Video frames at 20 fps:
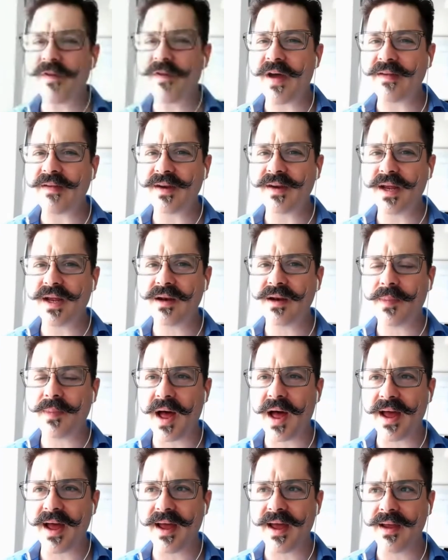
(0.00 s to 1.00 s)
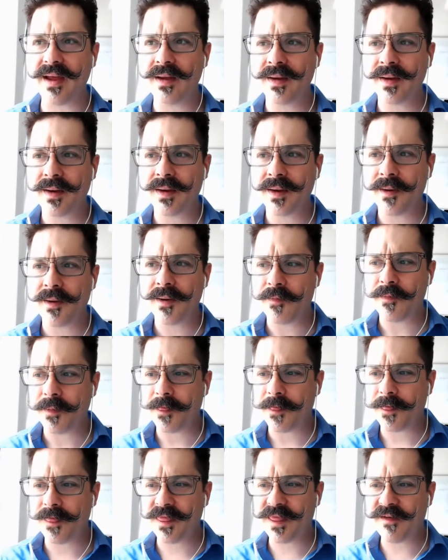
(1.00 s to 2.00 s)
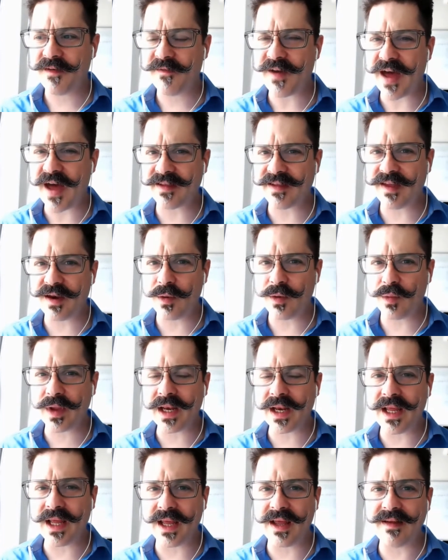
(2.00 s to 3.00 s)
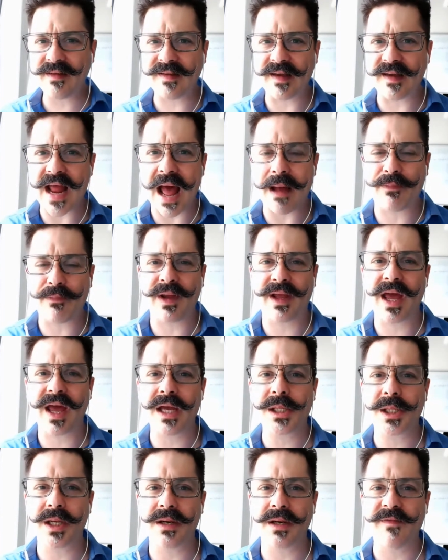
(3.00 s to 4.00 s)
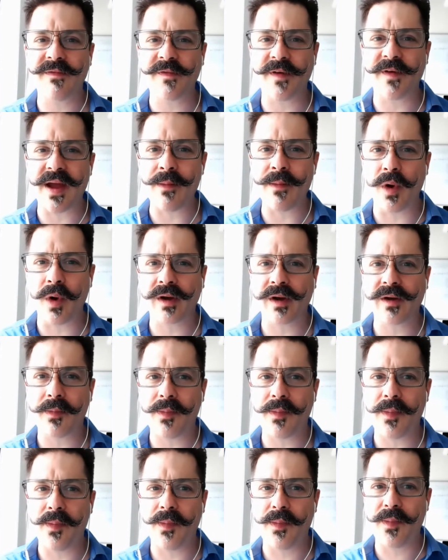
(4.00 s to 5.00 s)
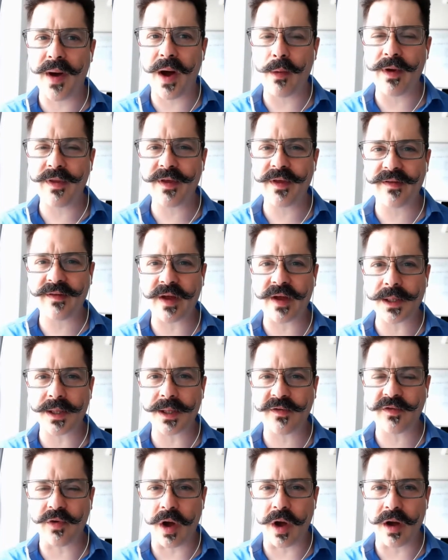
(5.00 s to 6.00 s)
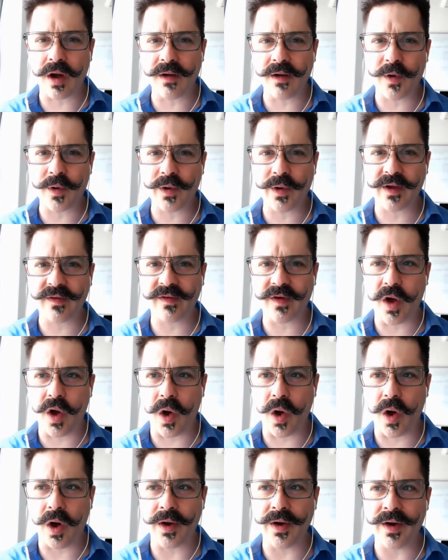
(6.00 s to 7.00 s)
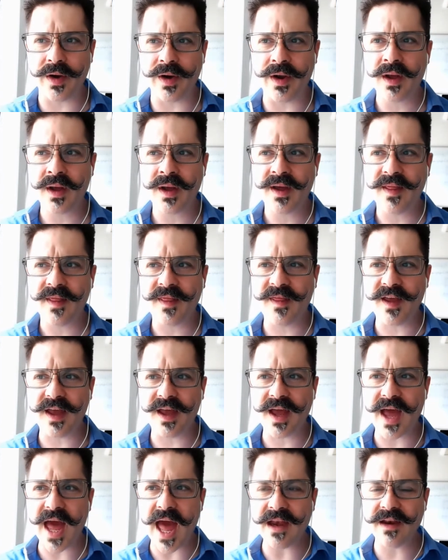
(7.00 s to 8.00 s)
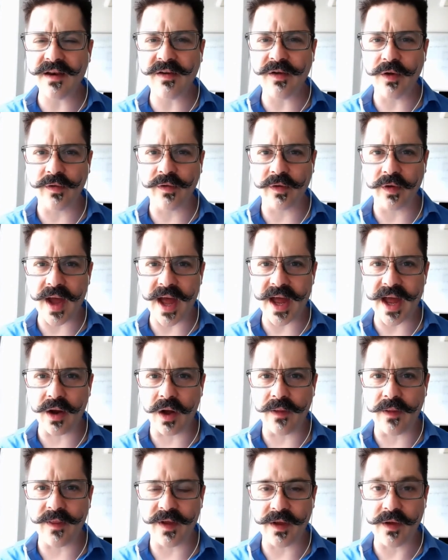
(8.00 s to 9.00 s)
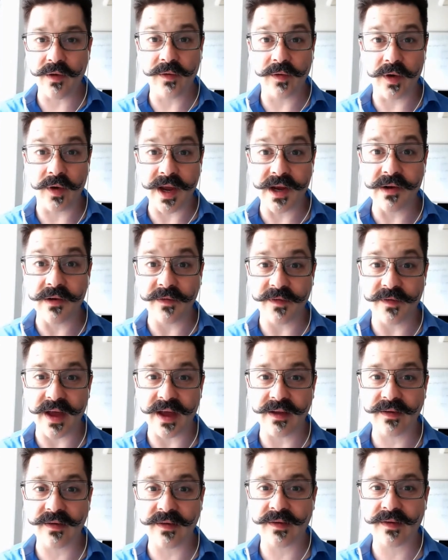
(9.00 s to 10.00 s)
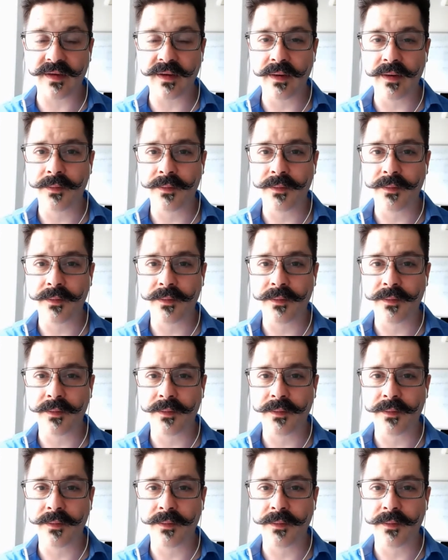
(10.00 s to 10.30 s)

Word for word: fascinated by the fact that it really is an application framework, but with such a strong focus on the end user and on the user interface.